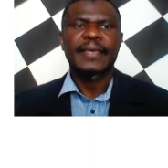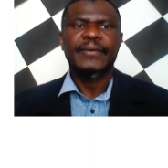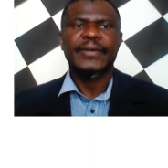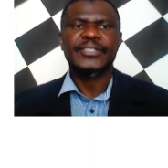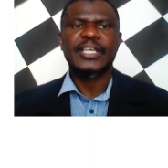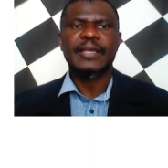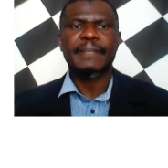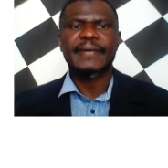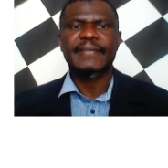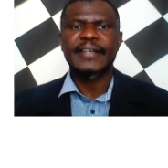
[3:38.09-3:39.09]
We are saying
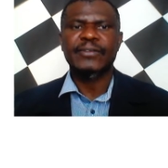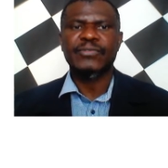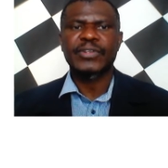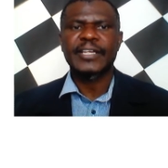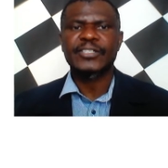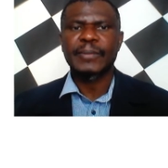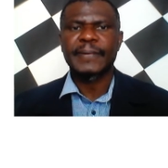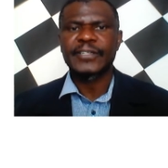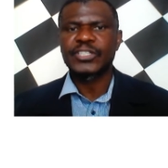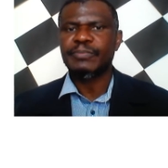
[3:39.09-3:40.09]
by the end of the lecture,
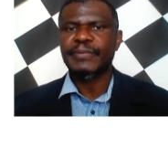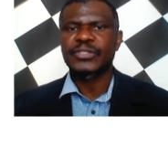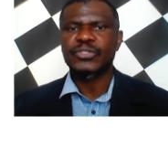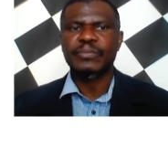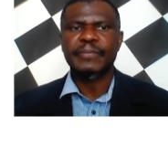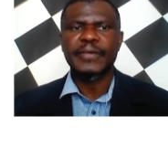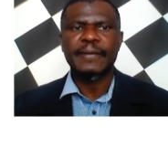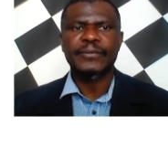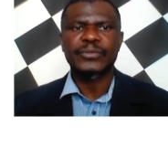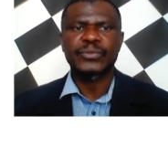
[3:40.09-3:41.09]
participants should be
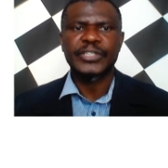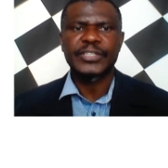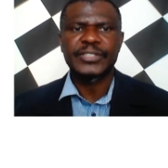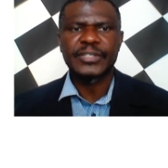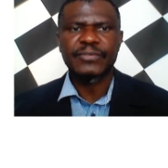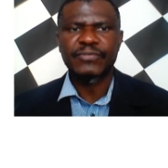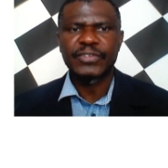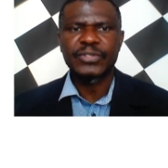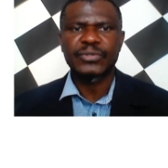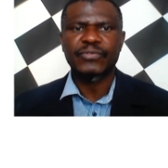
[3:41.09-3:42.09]
able to list the
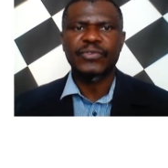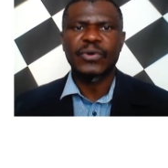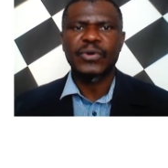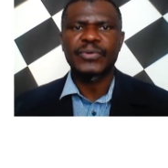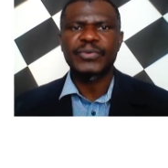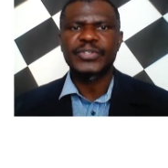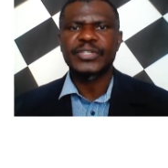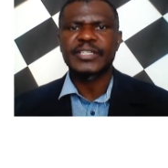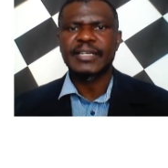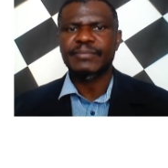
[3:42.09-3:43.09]
fields of law in which
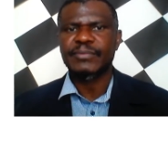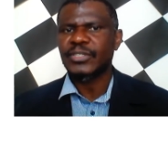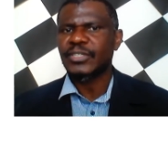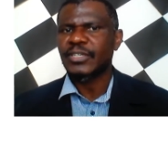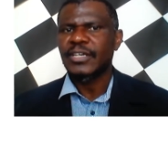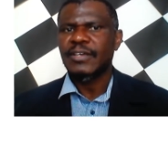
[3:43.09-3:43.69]
the subject